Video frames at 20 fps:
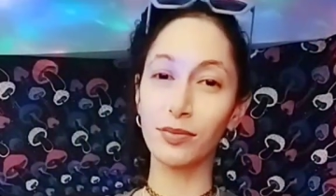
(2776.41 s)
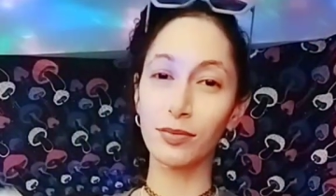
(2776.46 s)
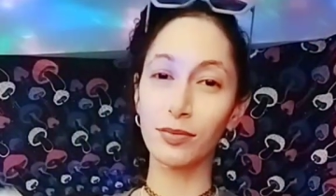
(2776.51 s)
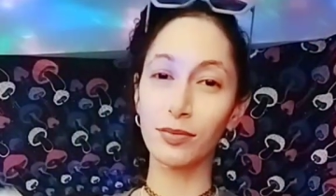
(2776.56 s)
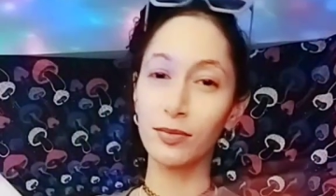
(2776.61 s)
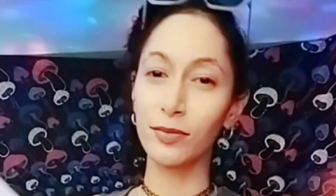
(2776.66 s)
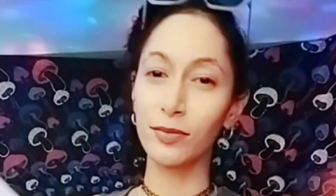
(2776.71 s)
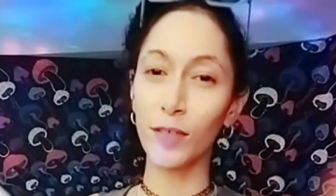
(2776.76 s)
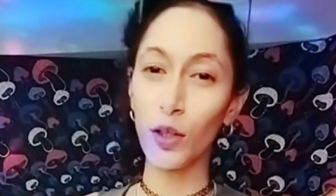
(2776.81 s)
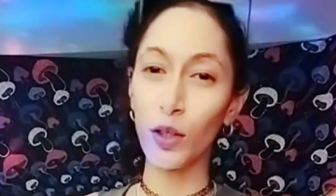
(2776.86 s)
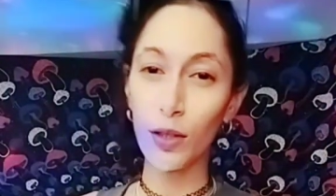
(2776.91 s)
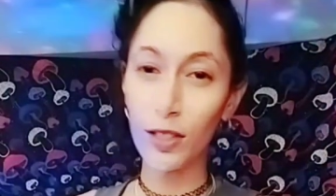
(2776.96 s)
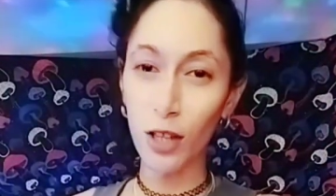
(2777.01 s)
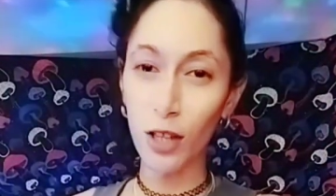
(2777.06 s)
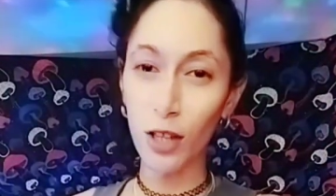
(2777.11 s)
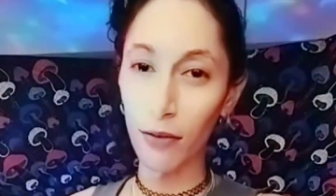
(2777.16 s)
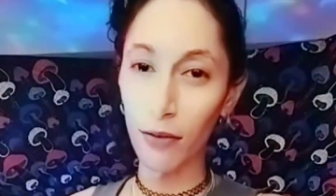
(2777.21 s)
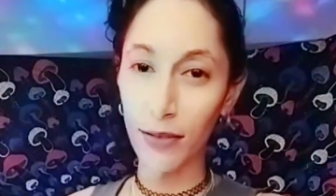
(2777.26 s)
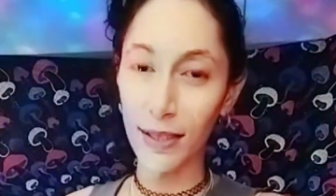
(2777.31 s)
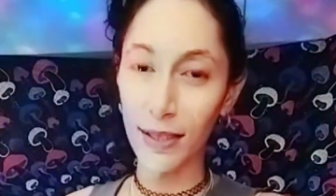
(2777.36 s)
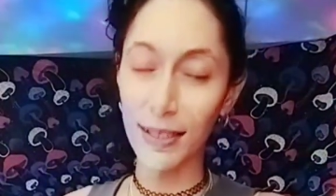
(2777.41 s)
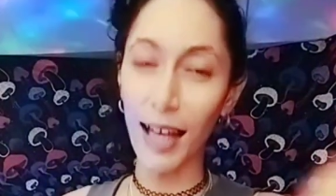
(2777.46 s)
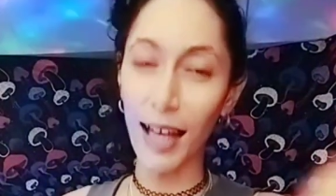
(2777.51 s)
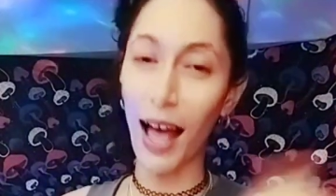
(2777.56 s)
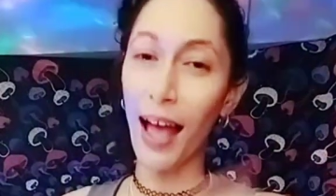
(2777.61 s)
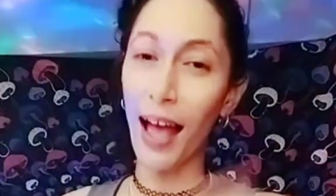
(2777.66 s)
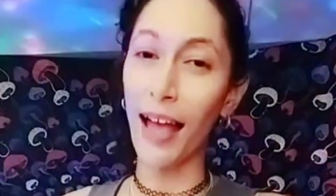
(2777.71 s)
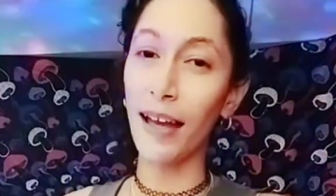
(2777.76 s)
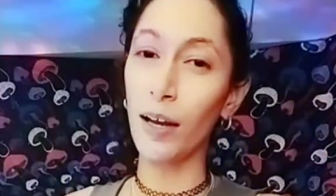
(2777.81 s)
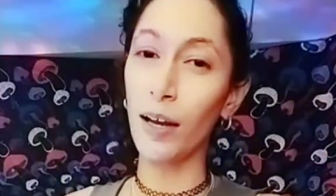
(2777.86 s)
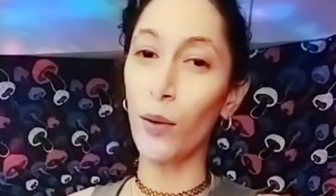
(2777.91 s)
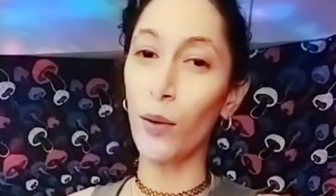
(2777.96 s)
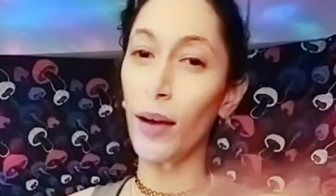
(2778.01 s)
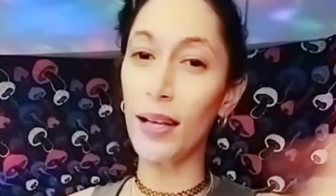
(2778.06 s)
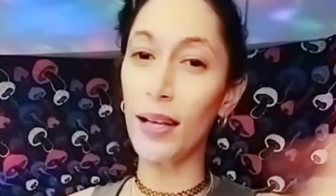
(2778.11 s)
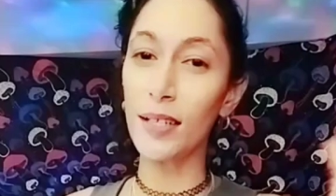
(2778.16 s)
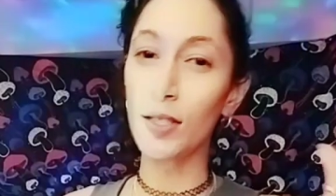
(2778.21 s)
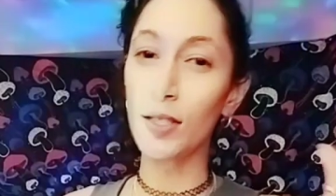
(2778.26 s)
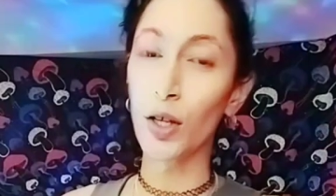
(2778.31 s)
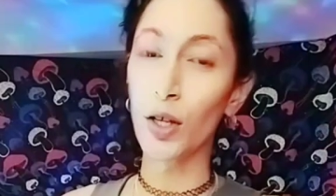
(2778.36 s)
you deserve to die
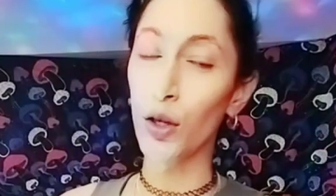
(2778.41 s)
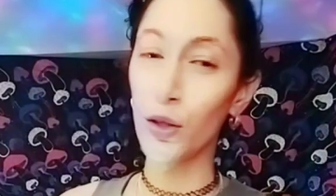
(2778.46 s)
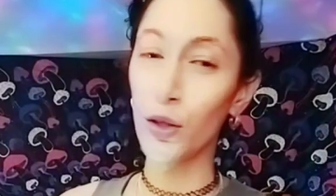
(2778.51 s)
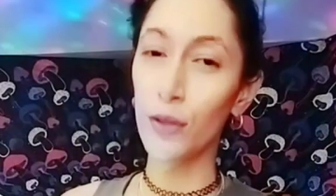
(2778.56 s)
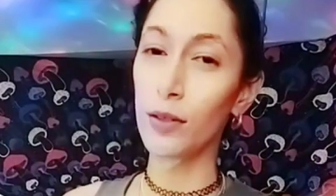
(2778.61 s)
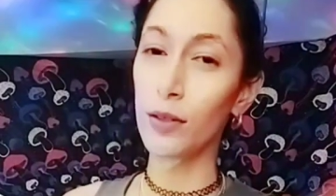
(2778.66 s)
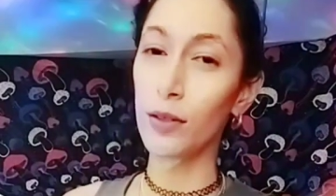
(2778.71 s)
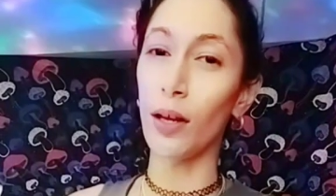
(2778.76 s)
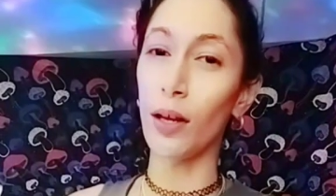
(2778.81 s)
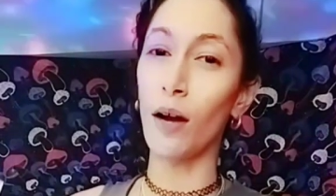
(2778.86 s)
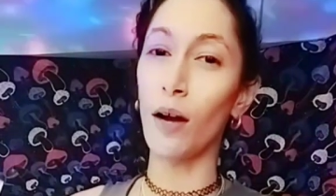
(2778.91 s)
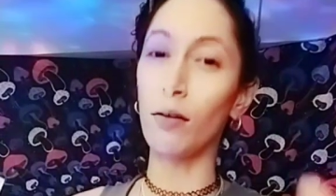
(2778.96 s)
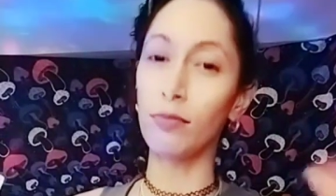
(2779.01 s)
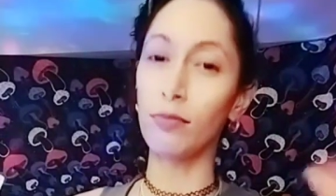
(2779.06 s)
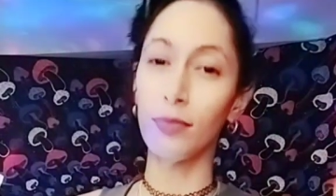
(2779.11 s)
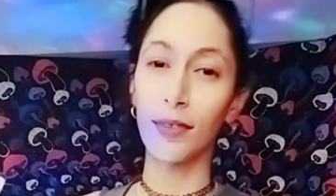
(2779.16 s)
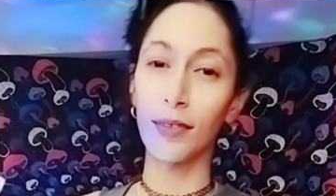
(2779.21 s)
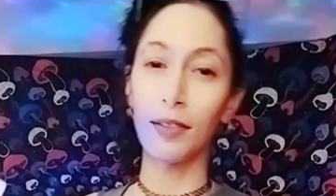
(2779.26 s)
anyway. So you you know,